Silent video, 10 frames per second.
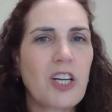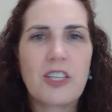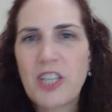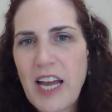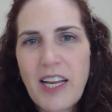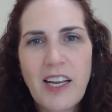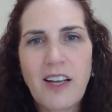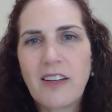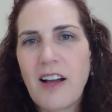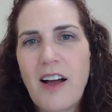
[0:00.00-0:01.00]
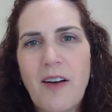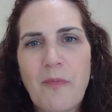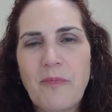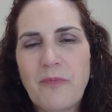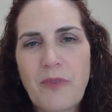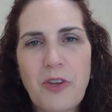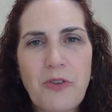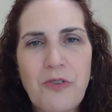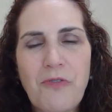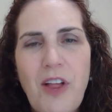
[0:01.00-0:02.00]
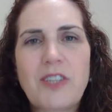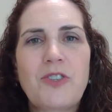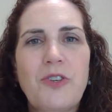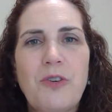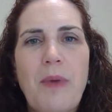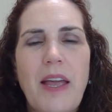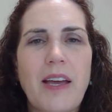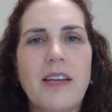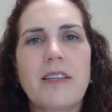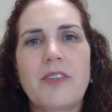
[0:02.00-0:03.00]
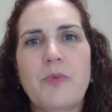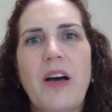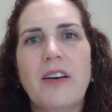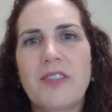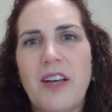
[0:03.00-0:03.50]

chatting through Flosstube, and as well as